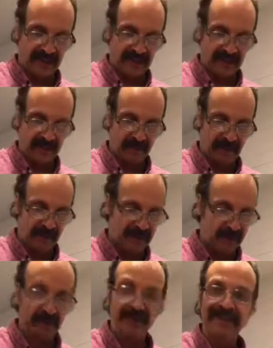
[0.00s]
as best as
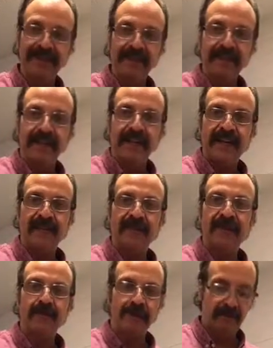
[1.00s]
possible, and it's
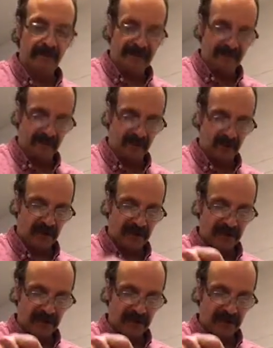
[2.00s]
slowly making the conversion.